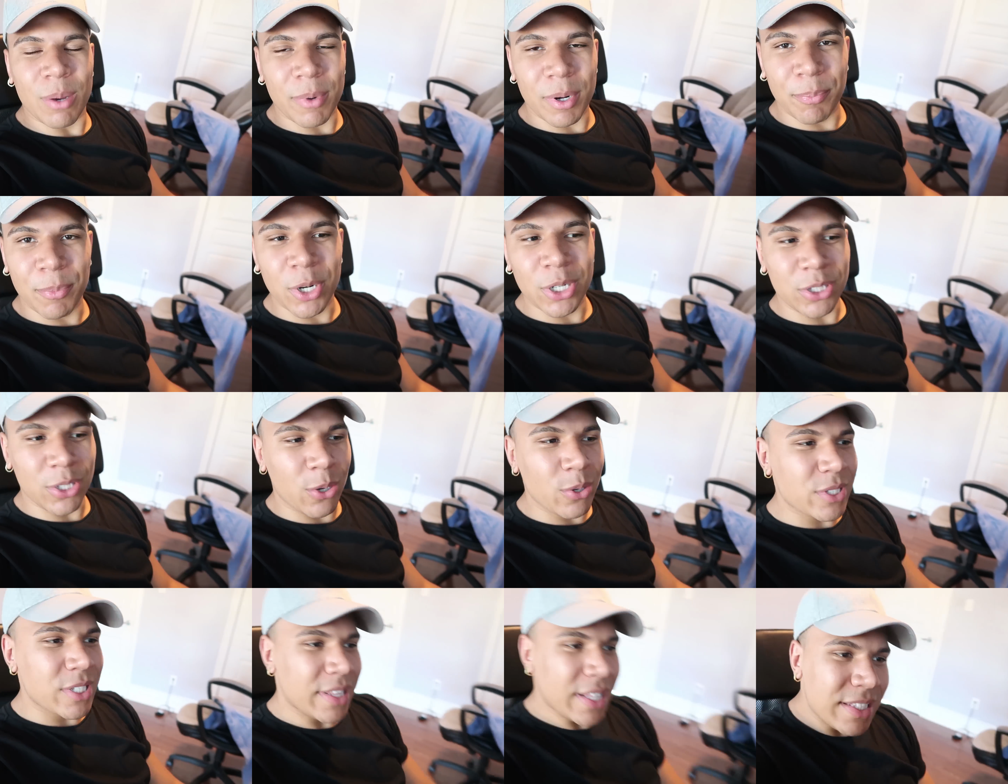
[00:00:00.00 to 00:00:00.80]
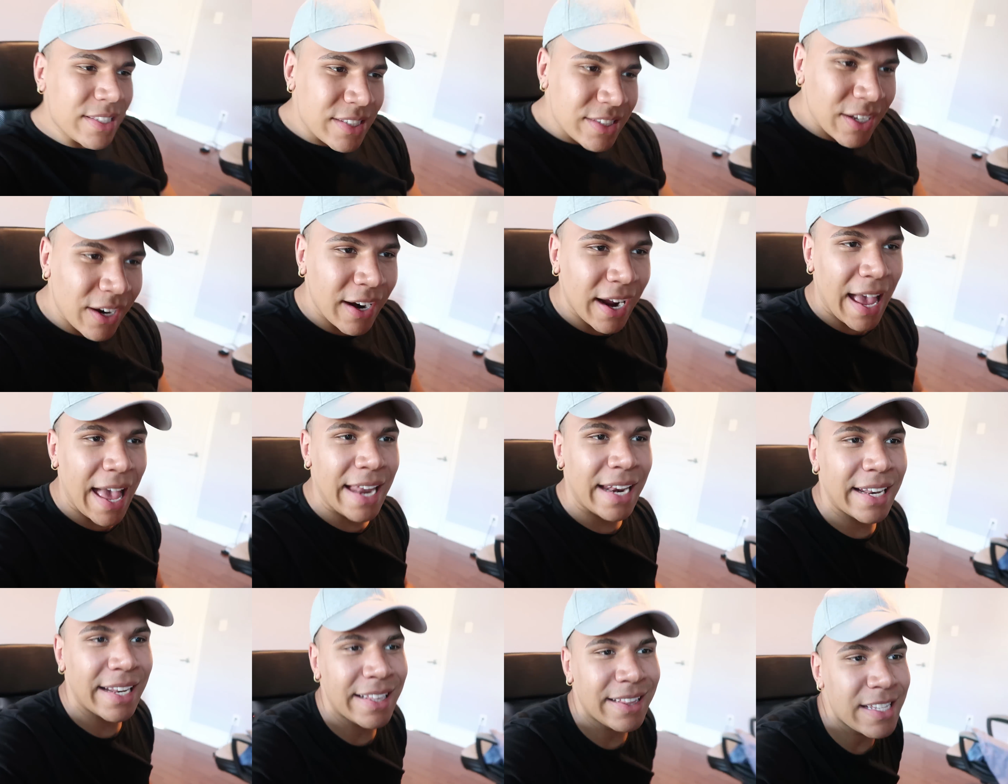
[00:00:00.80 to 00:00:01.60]
so I'm gonna murk those and then start
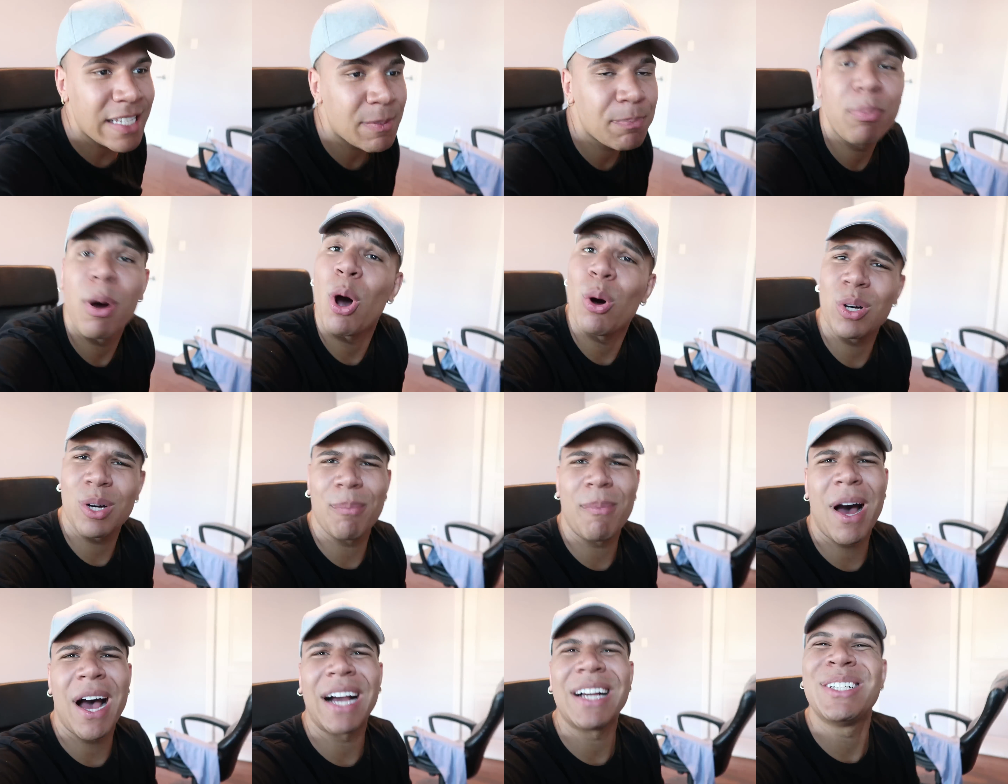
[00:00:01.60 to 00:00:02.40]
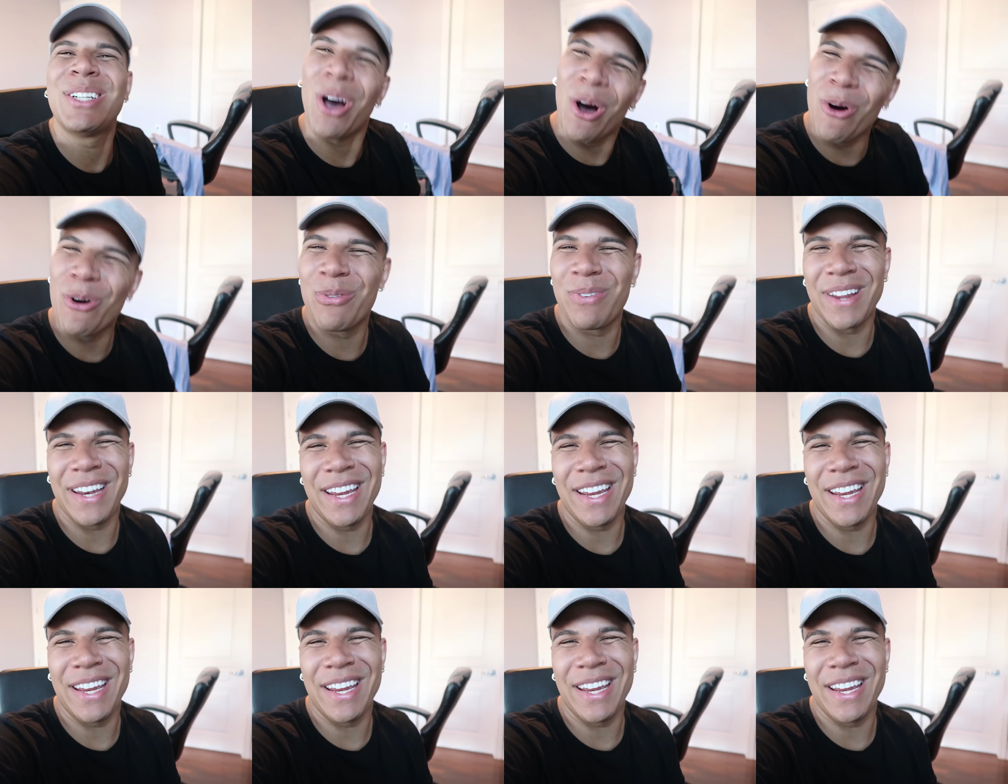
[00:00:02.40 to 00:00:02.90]
editing this Pokemon Go